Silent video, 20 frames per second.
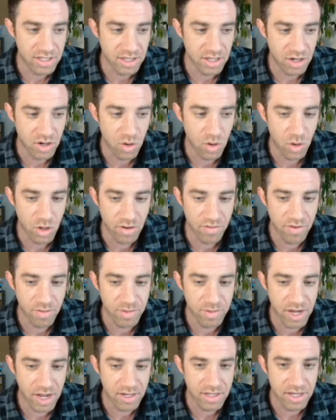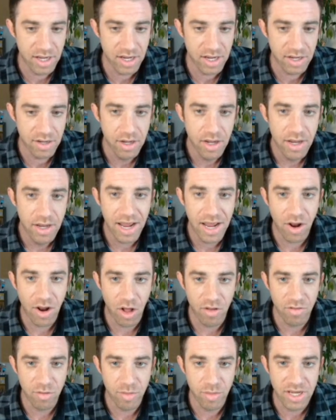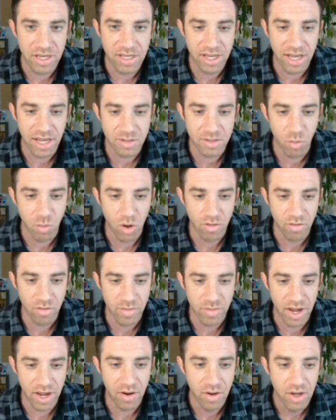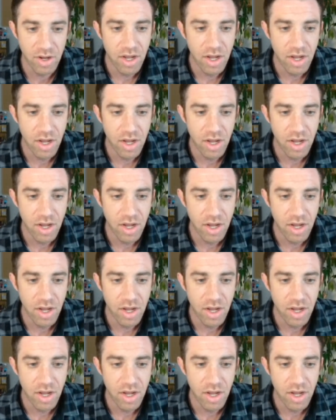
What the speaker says: in the corner from Dante. Not all of them, but he takes more of them now.